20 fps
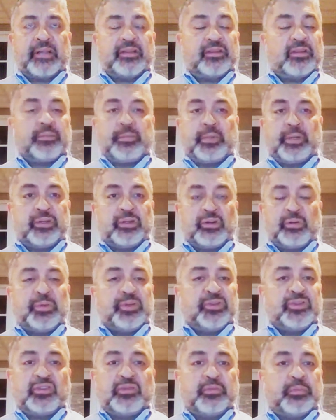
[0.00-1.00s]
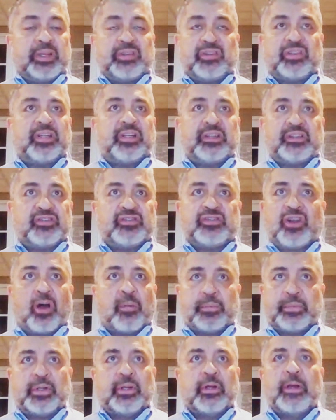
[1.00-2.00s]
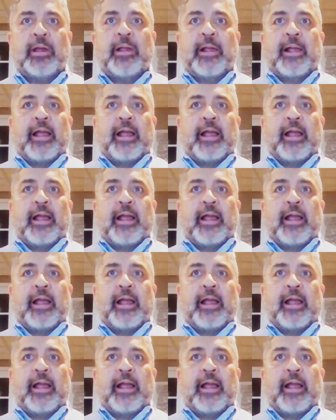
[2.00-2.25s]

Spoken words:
as their business basically stopped.